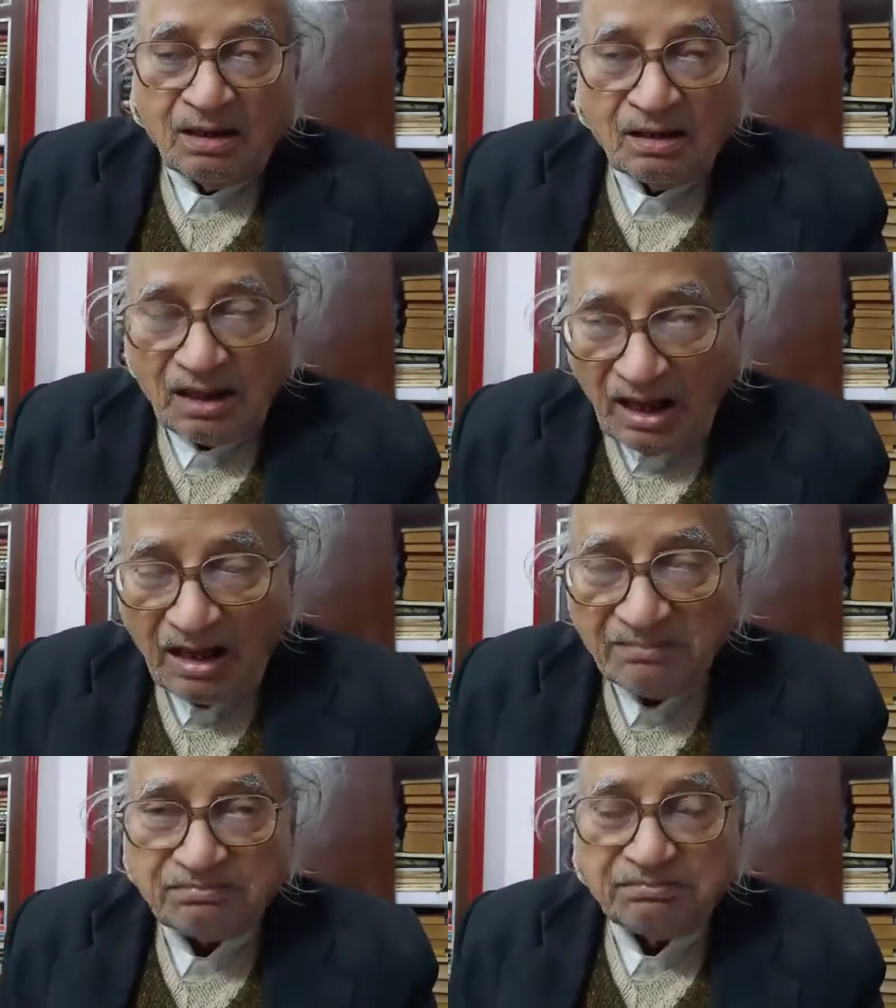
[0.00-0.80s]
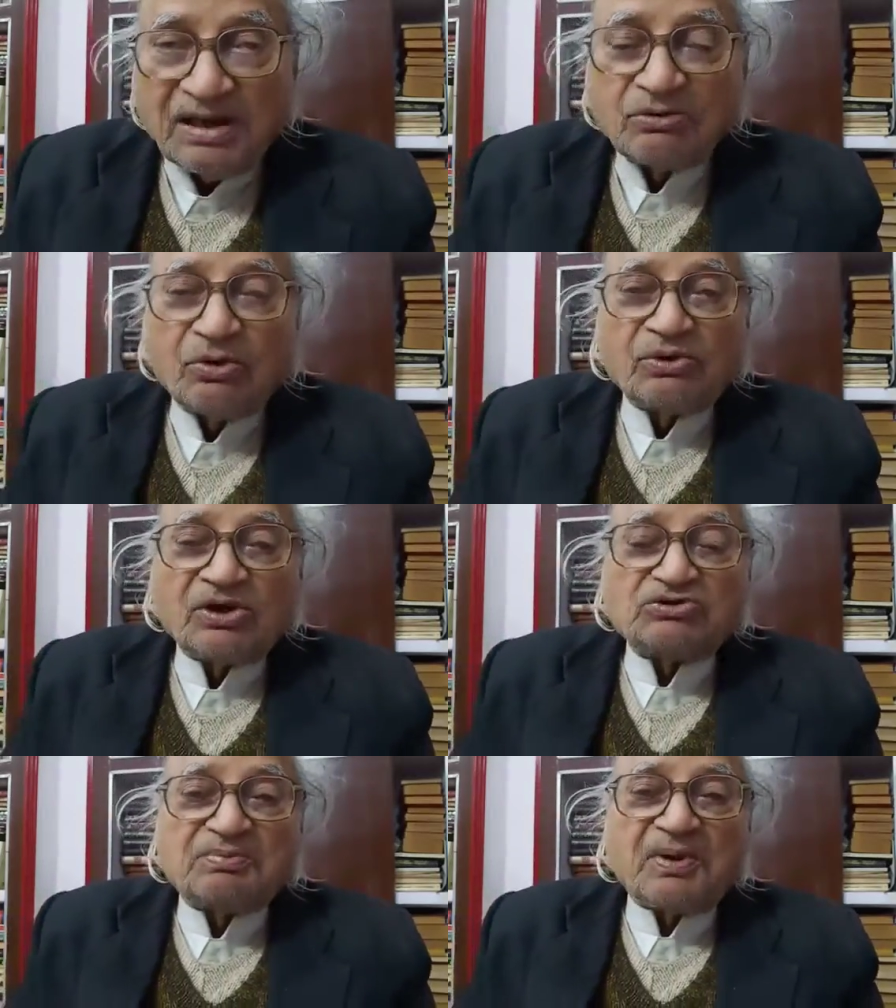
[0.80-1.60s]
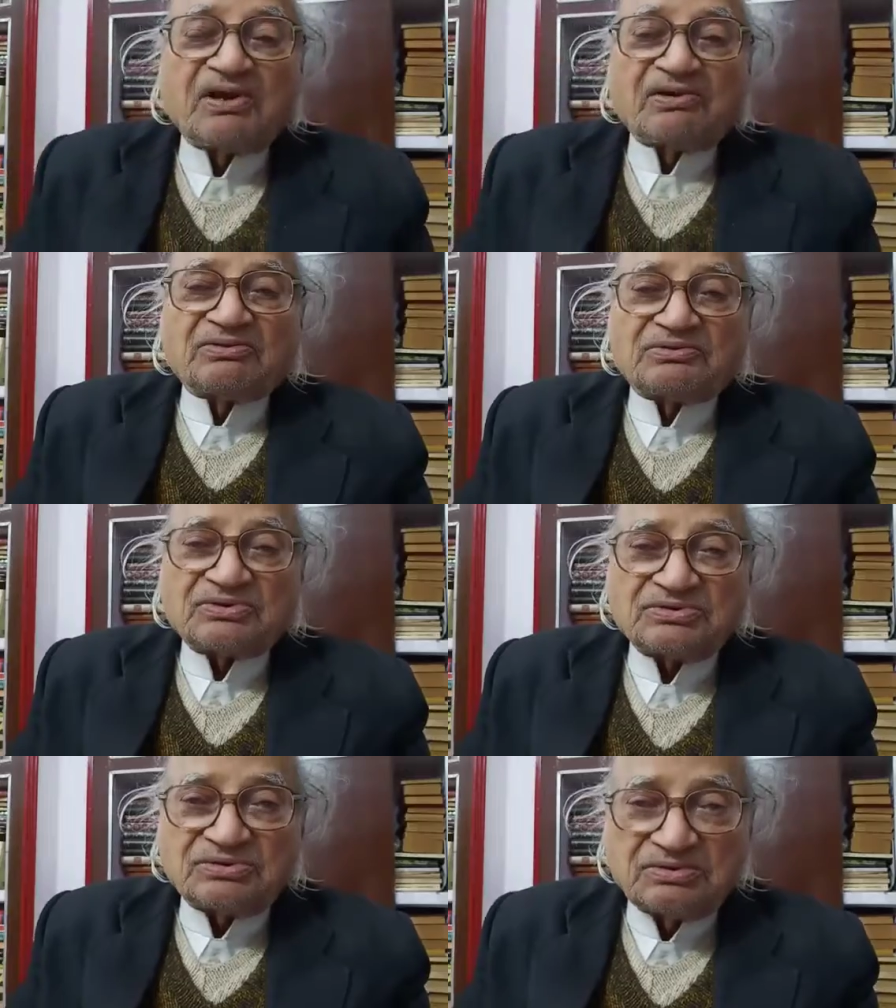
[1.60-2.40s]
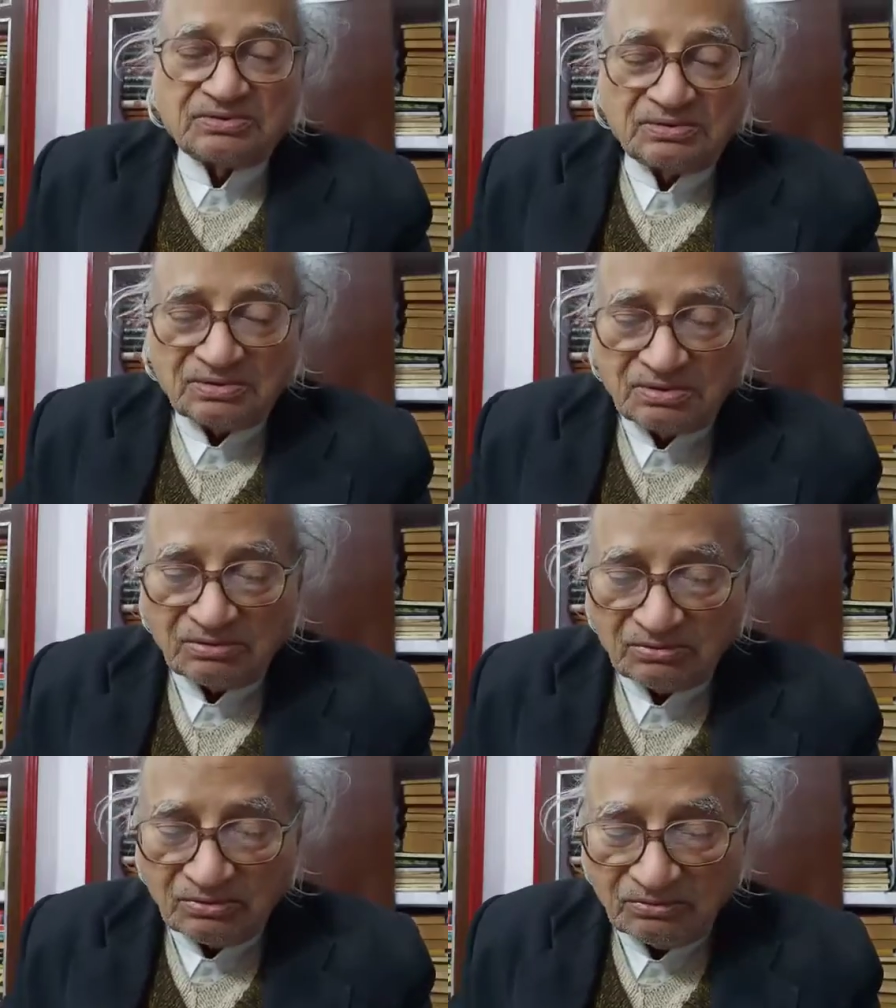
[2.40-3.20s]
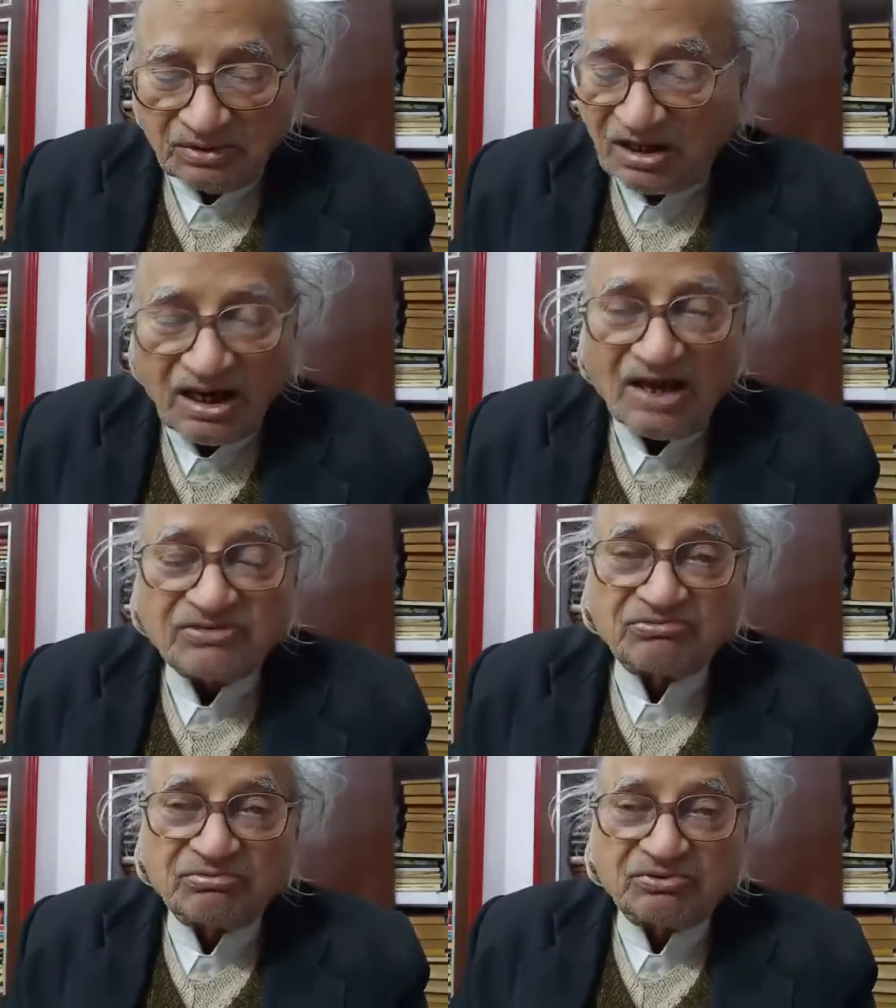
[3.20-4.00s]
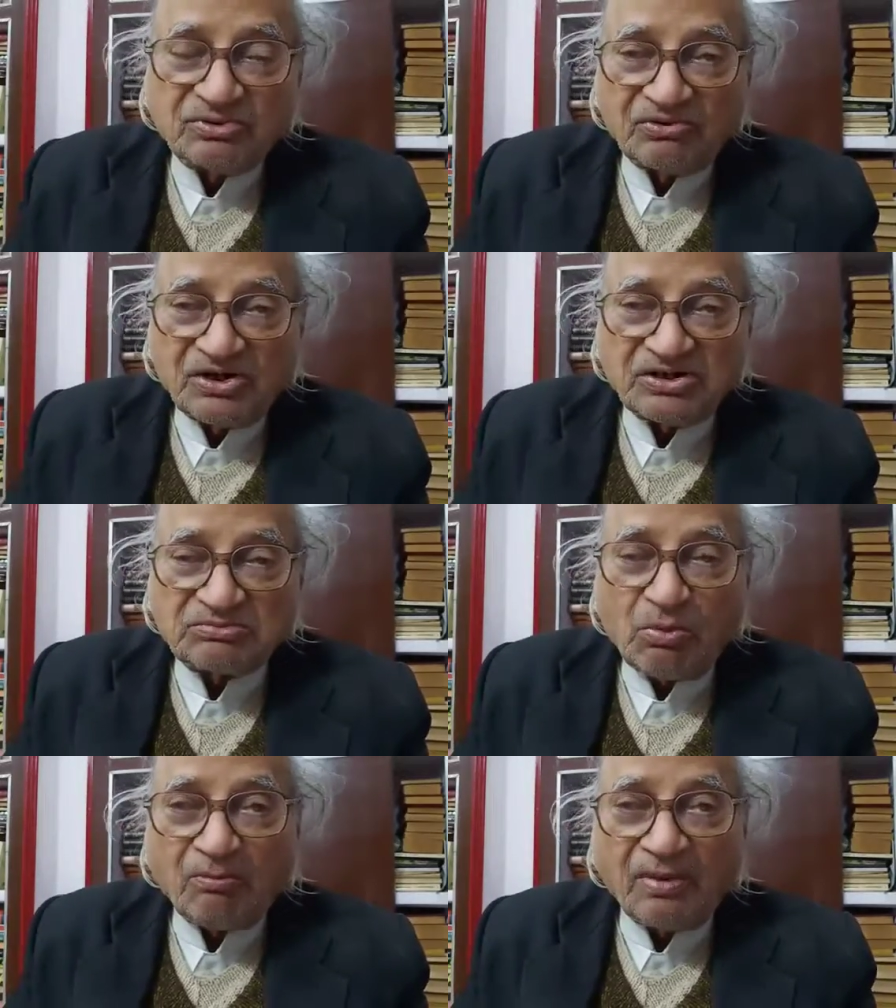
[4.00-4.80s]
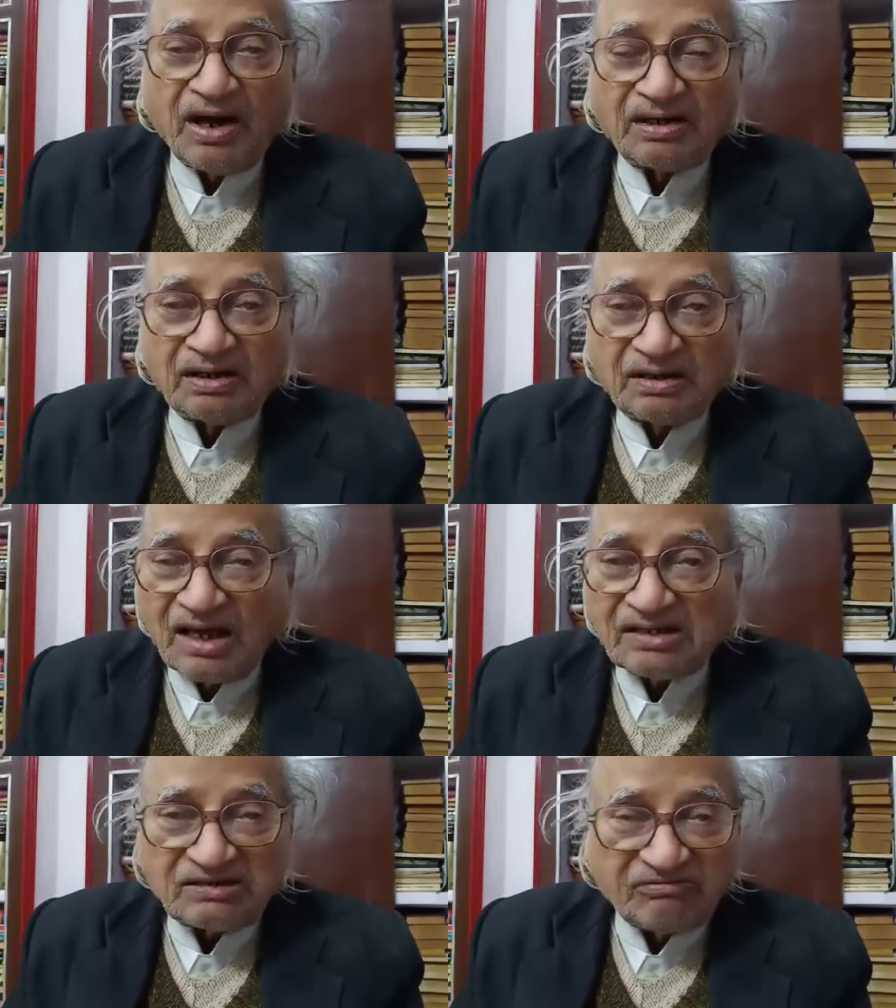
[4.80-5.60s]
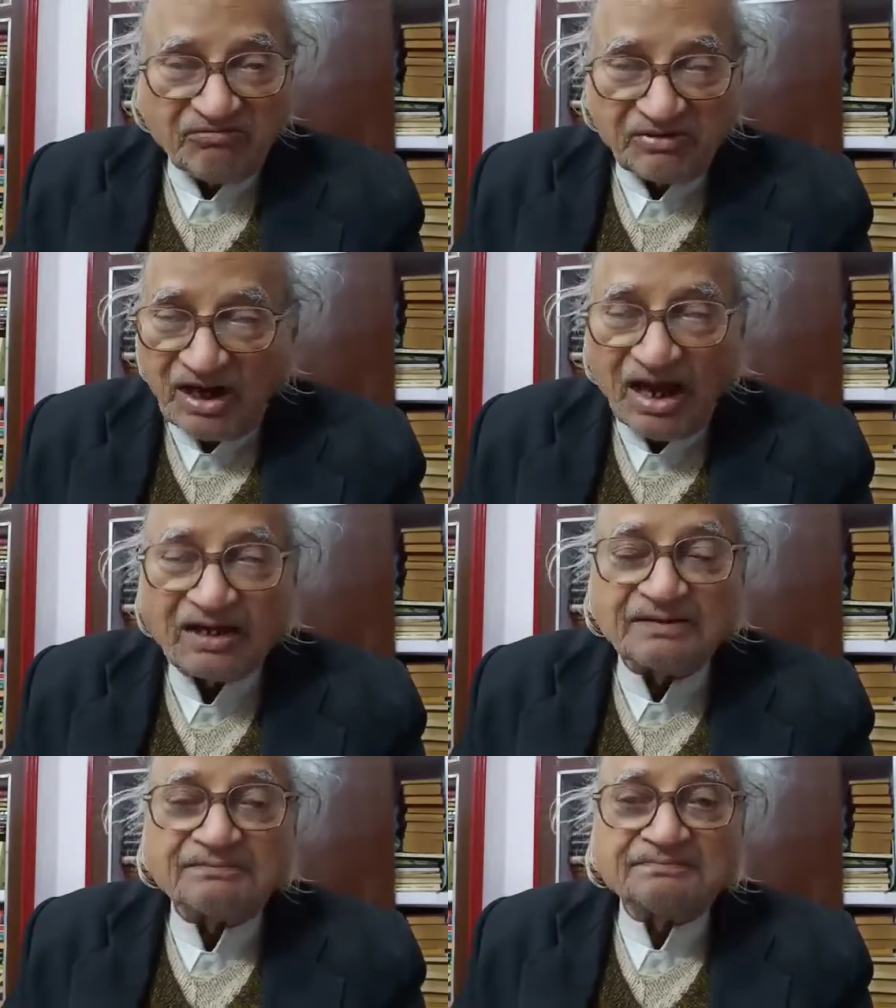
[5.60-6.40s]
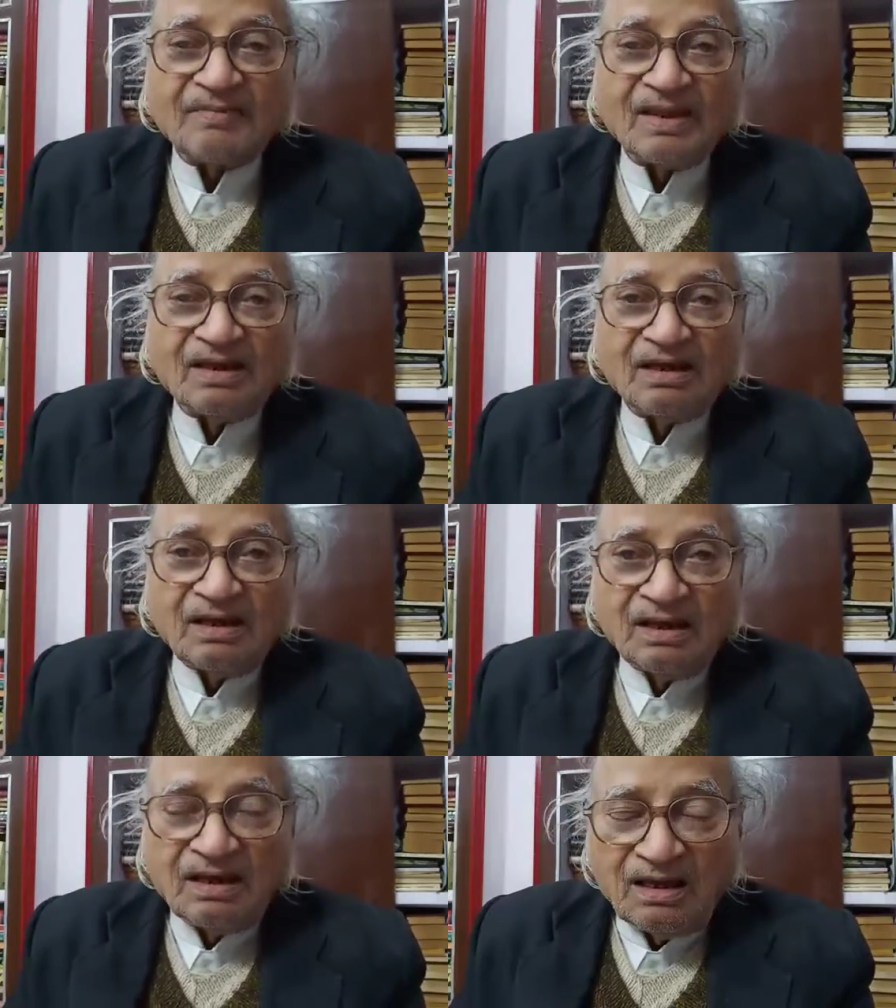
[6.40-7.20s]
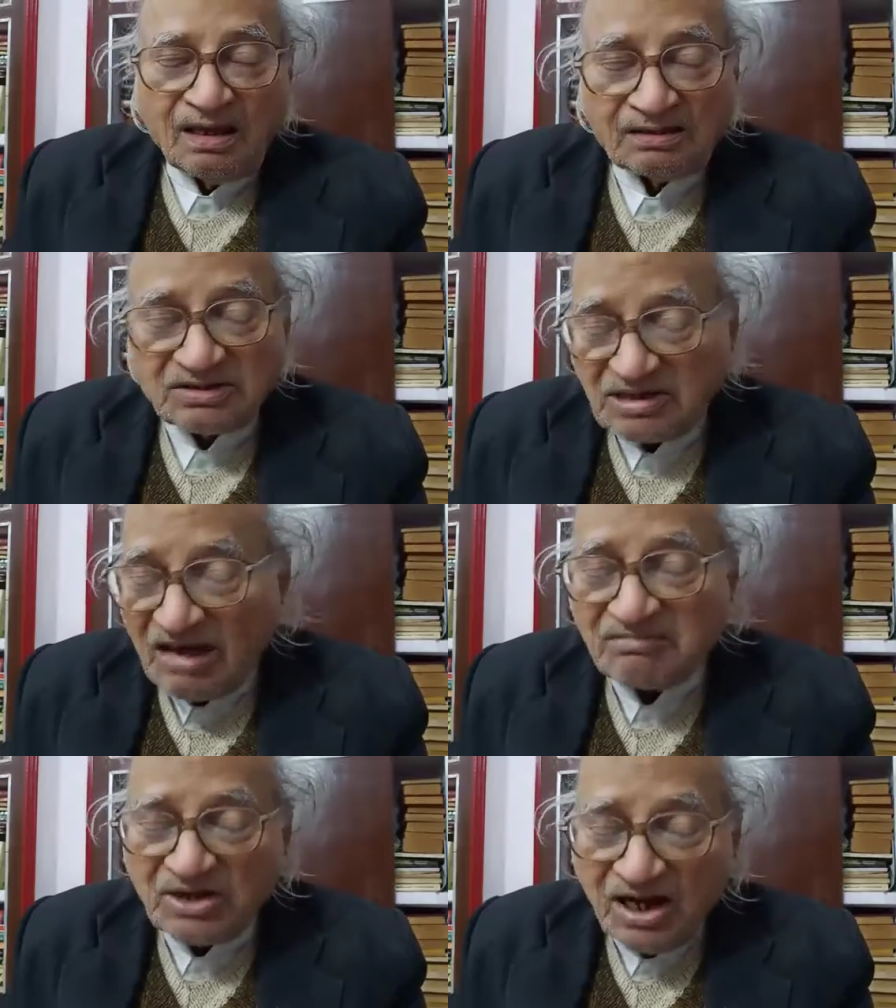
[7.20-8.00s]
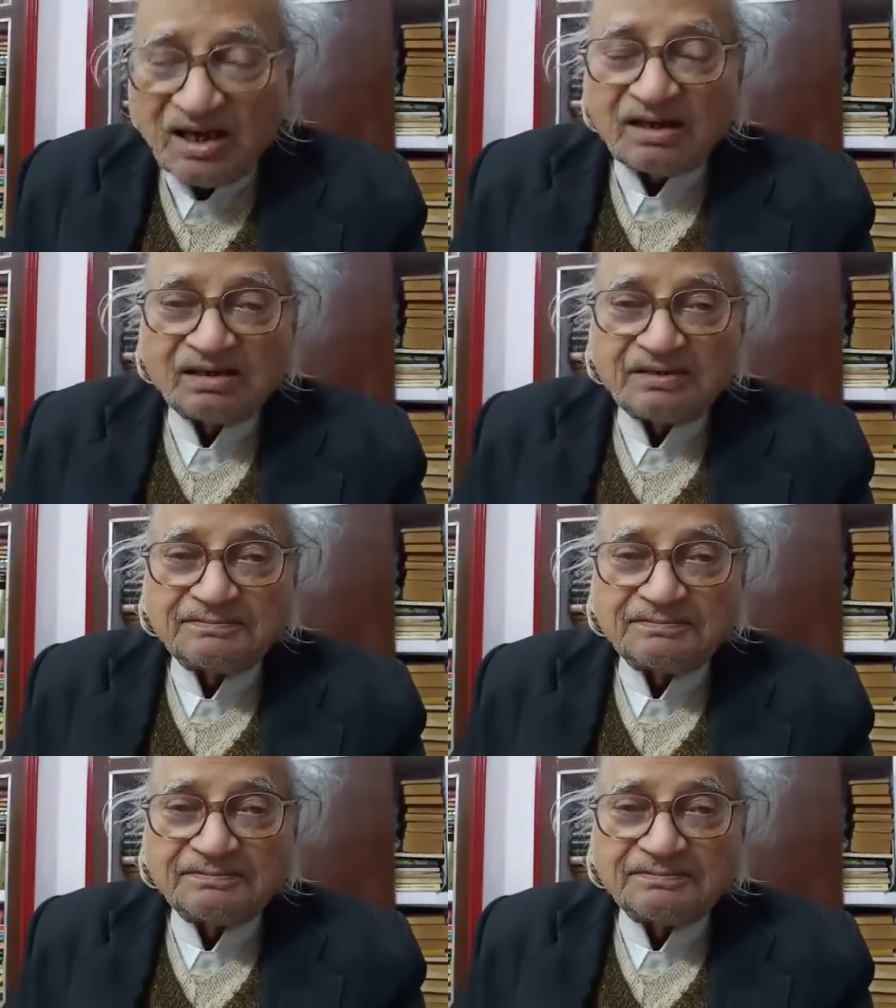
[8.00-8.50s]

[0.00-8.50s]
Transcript: I have my own experiences when I reached Mumbai in 1959. And the same day,